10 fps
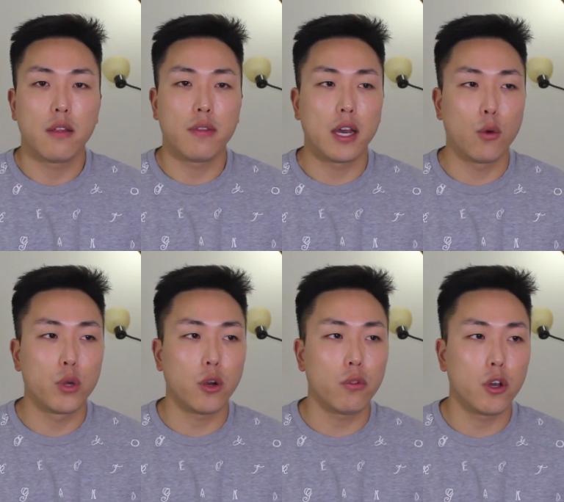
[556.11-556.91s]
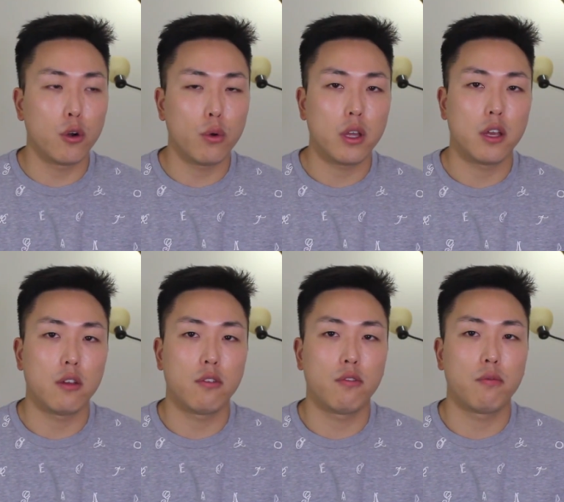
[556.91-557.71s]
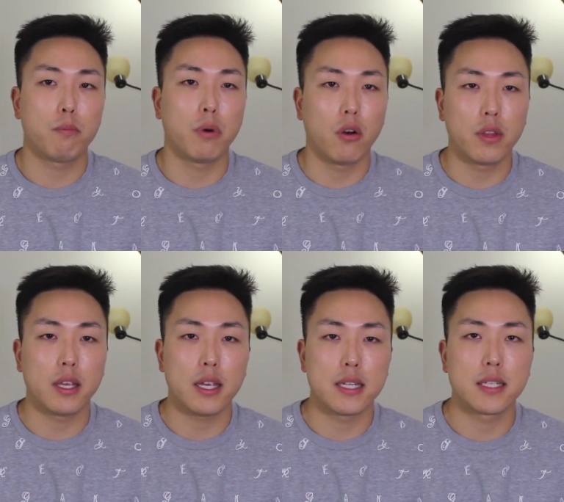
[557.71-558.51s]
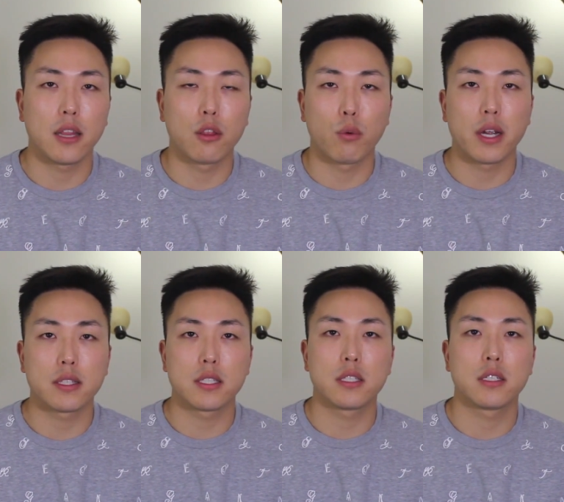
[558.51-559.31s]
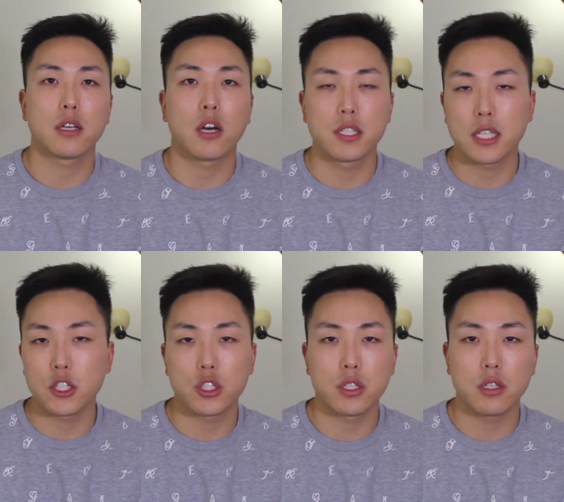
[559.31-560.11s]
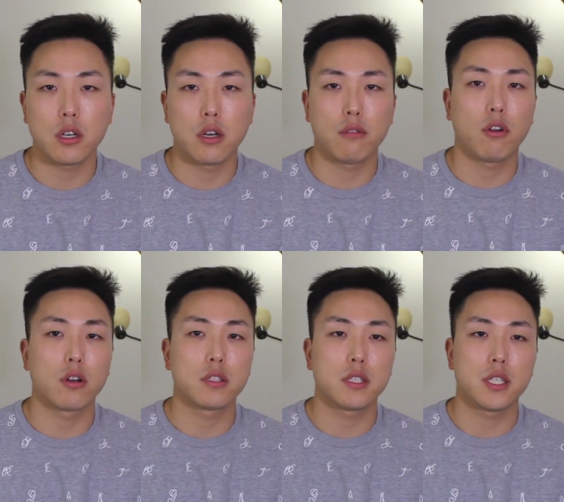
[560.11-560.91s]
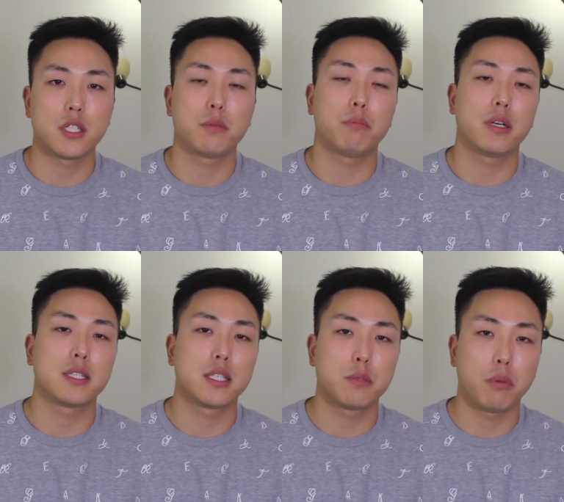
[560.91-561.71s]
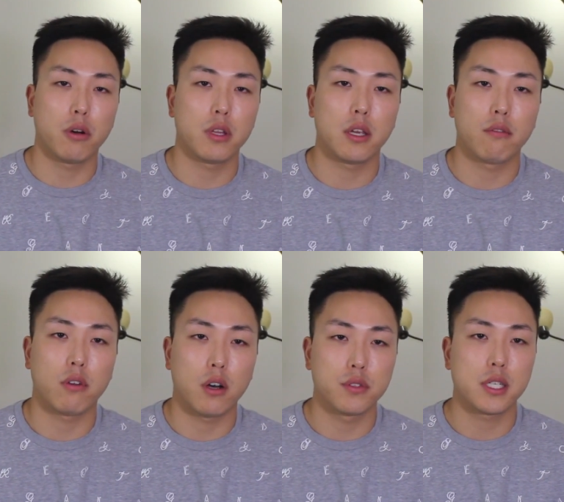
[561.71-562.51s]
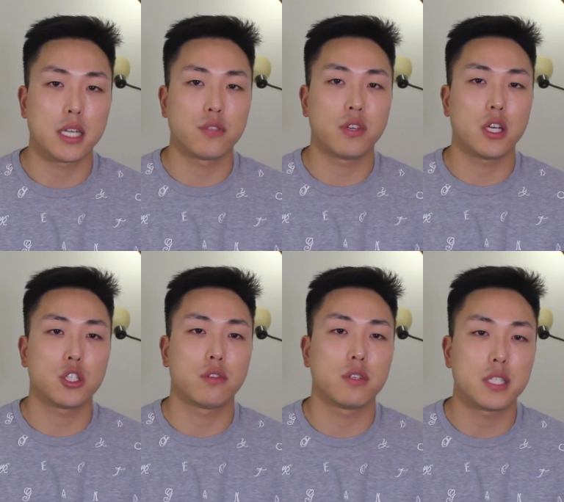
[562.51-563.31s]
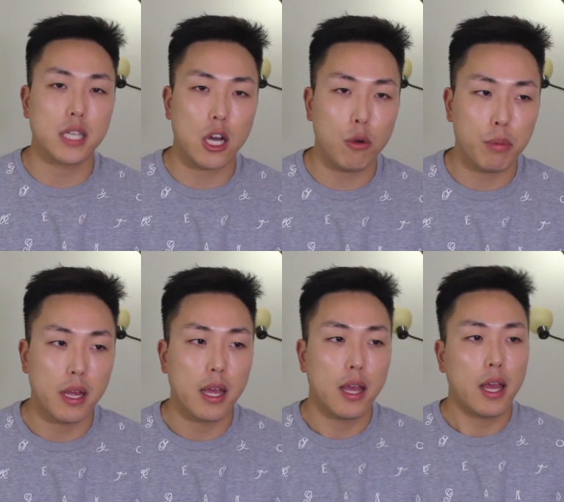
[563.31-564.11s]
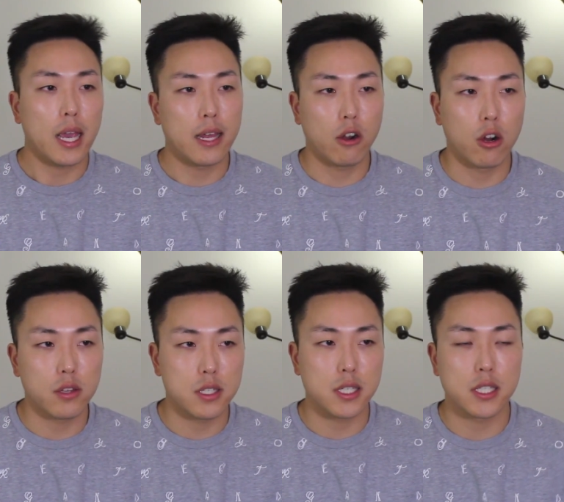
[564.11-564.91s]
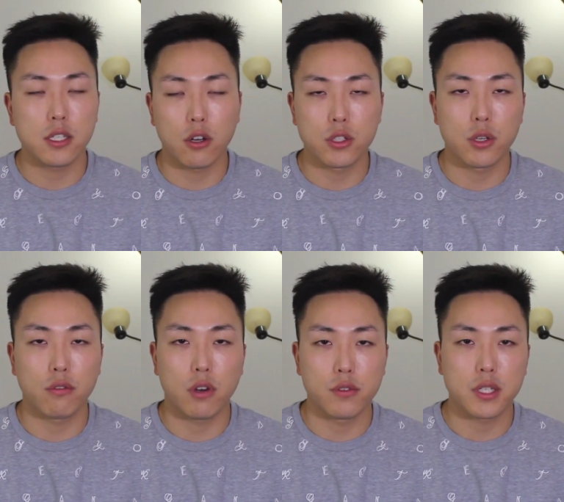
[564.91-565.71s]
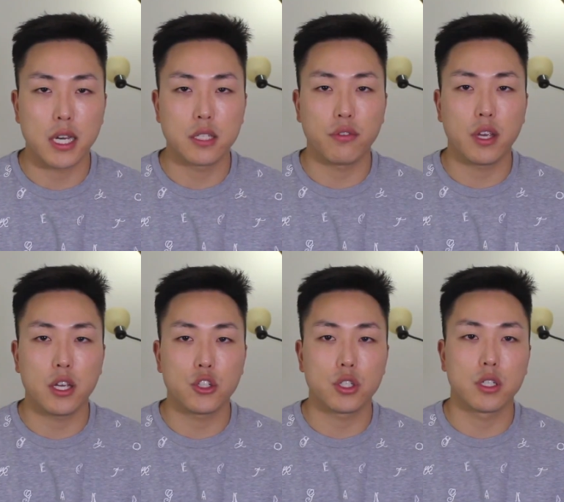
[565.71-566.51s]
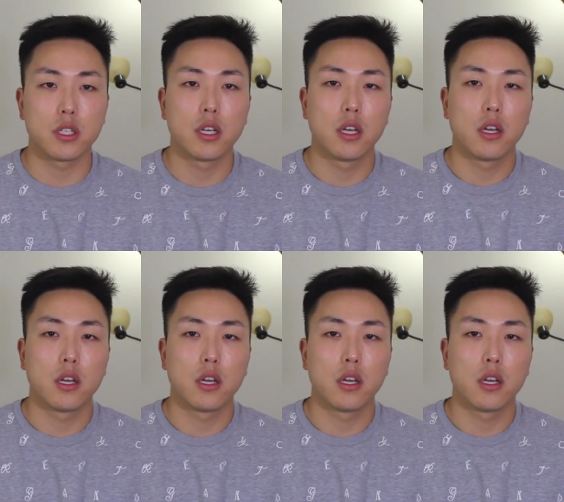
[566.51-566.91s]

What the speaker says: Now, we don't know if balding is a direct causation of heart disease, but since balding involves calcification of the scalp and heart disease also involves calcification